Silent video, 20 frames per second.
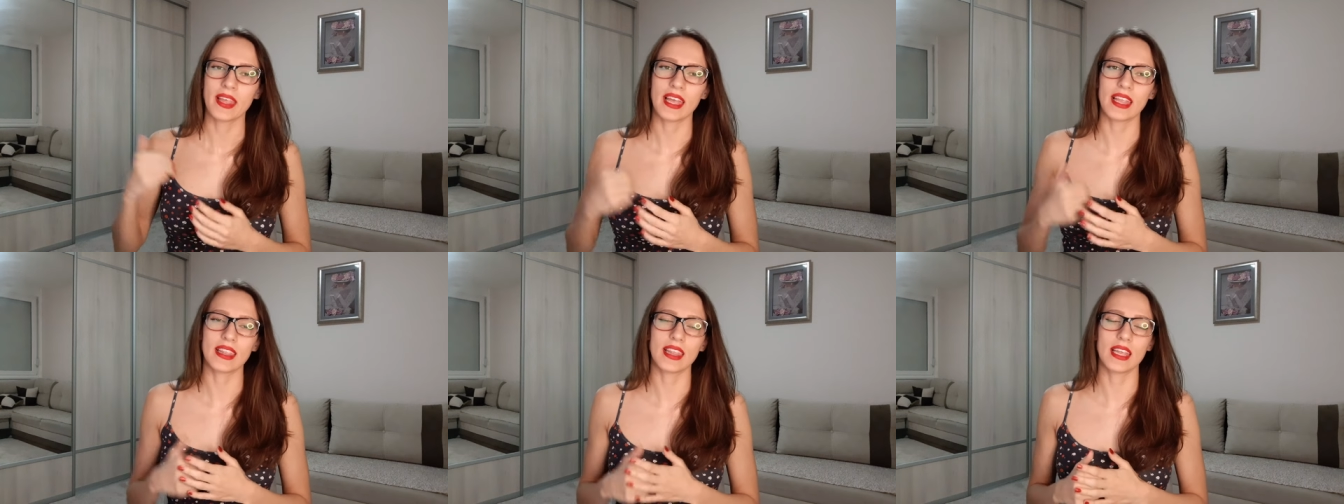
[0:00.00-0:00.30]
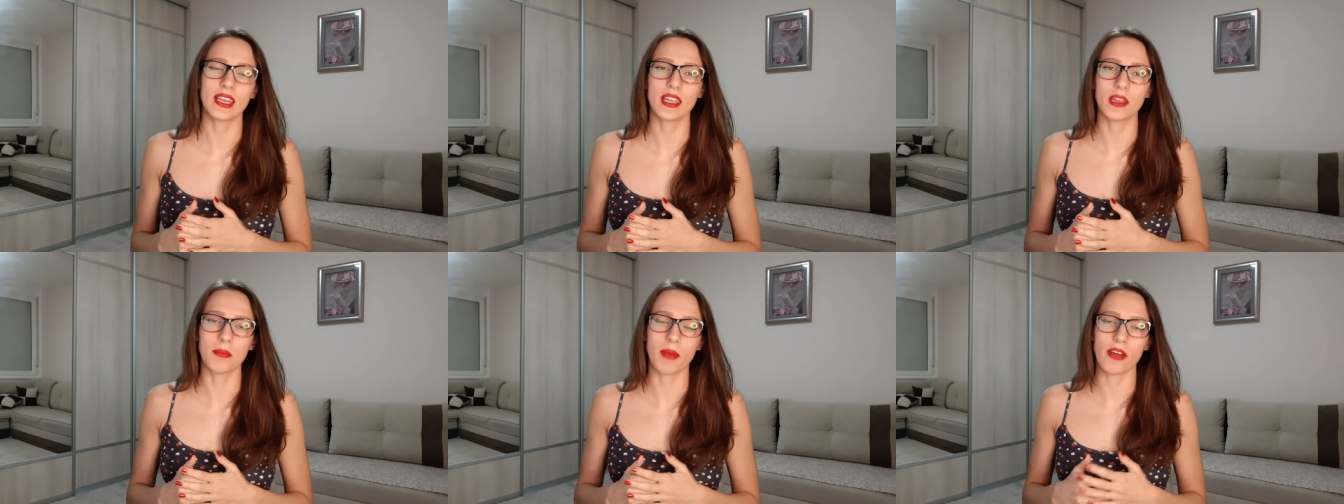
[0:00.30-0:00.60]
And
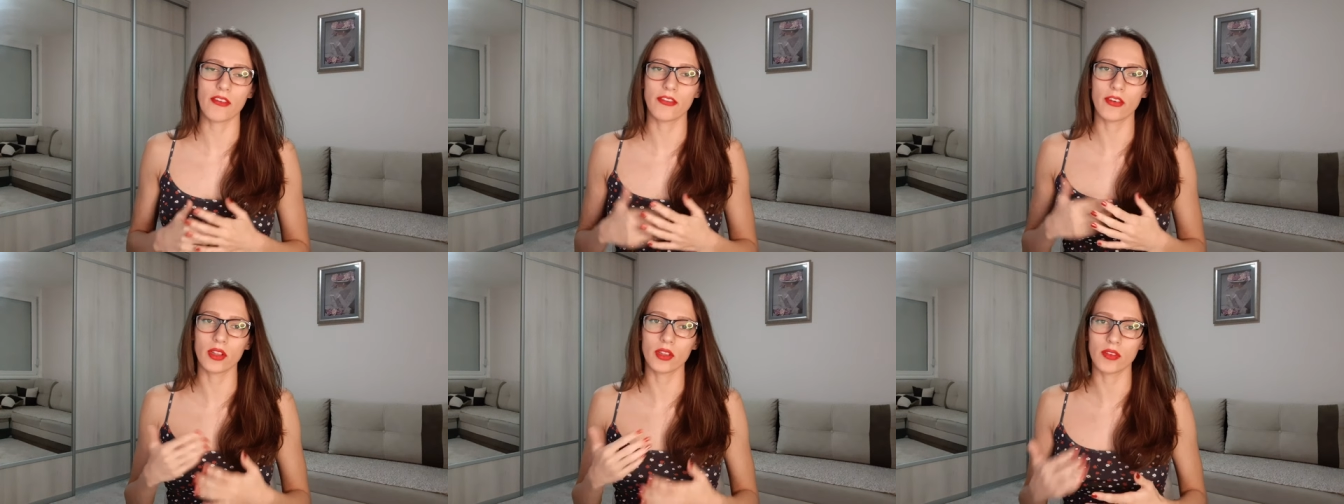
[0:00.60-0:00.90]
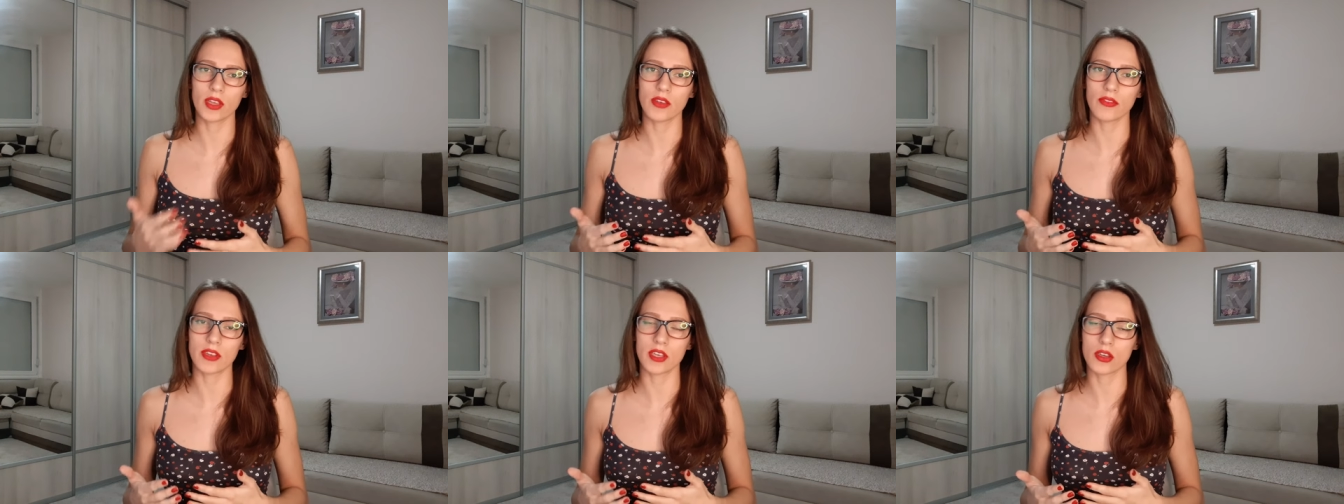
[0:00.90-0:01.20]
then in my
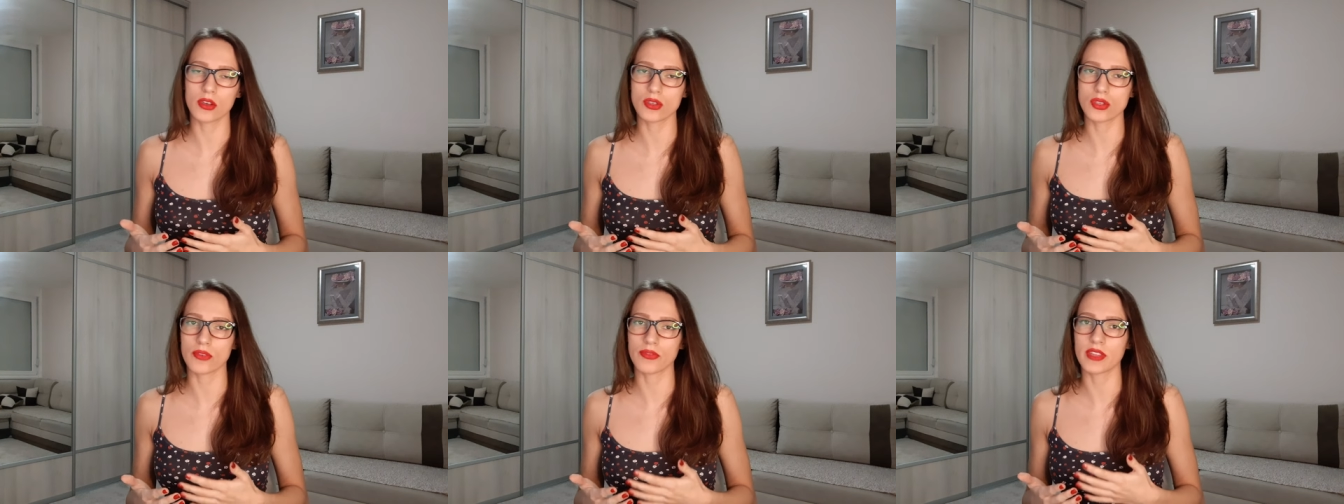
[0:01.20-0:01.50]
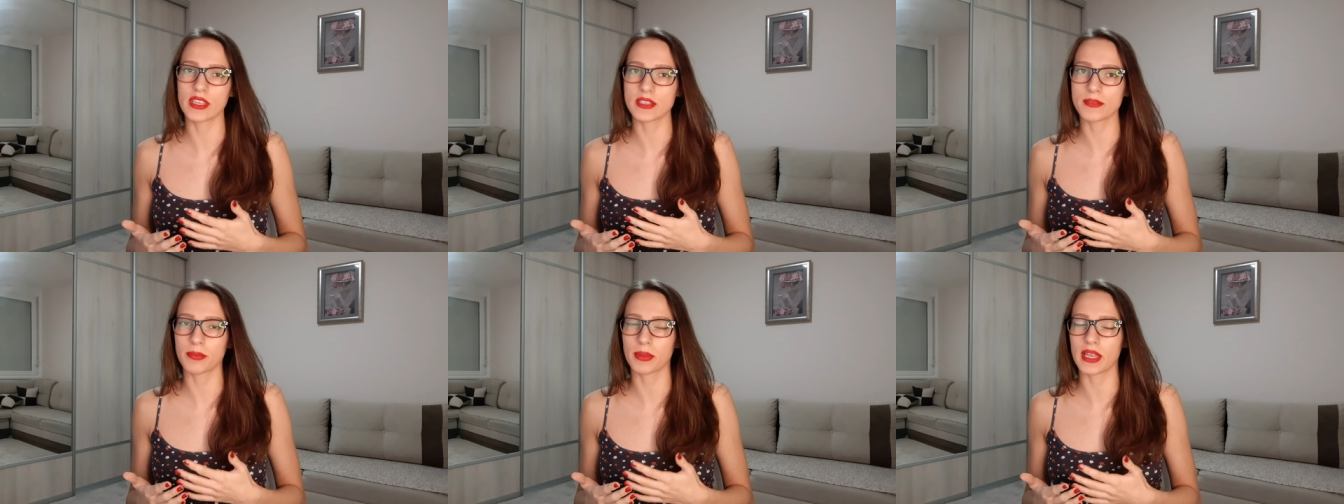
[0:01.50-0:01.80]
following videos
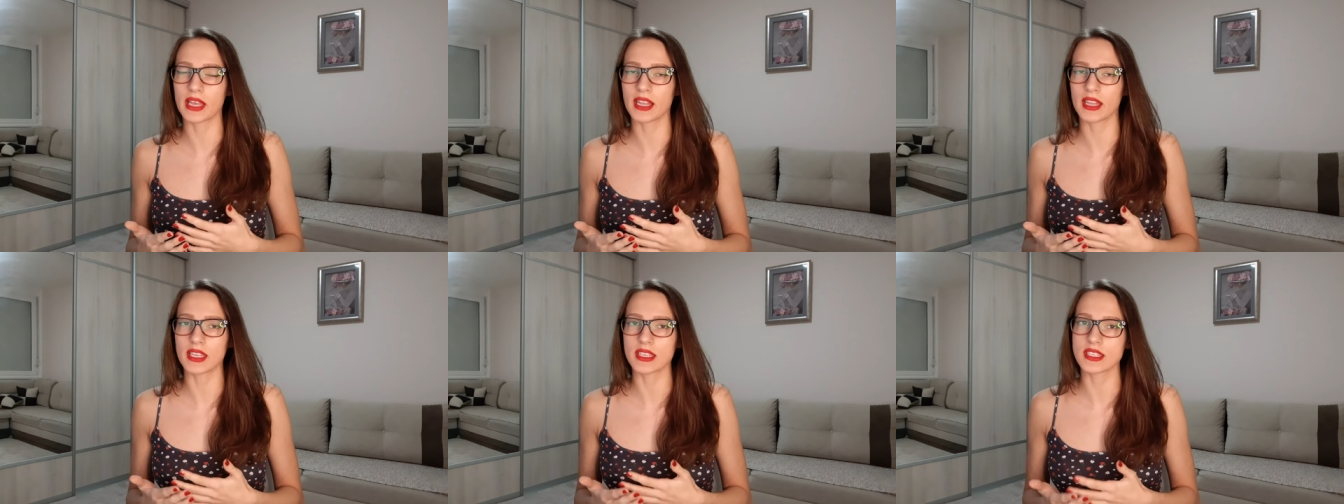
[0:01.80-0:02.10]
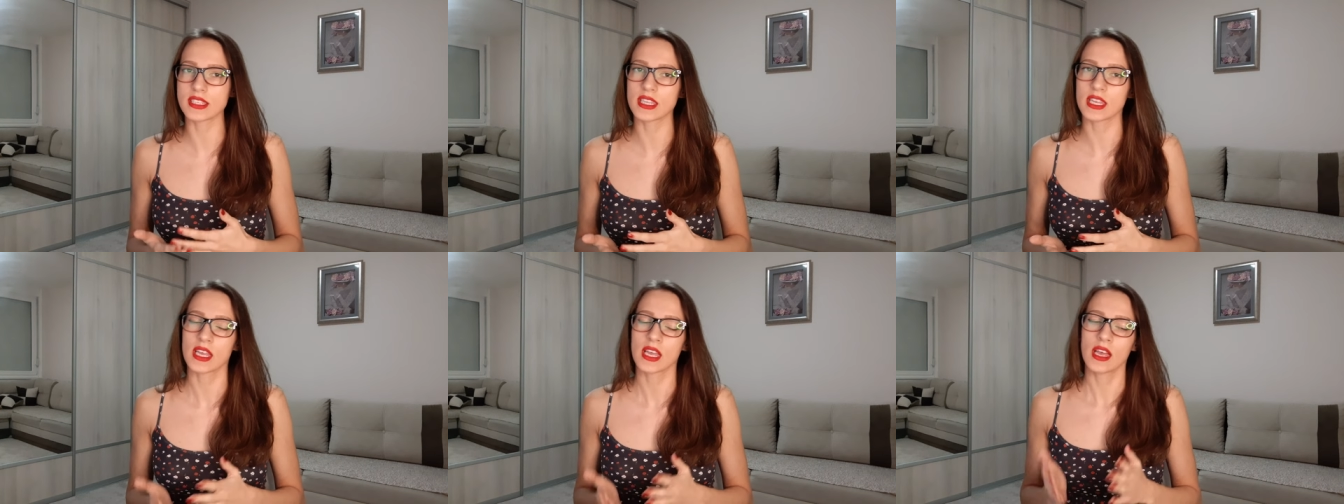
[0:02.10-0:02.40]
of this
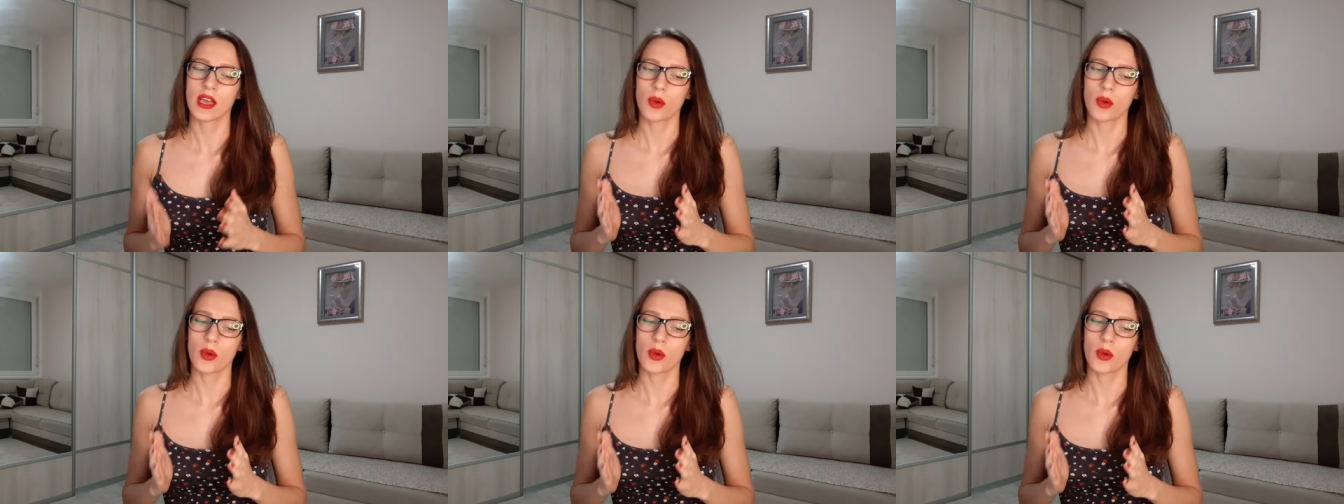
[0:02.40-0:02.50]
playlist,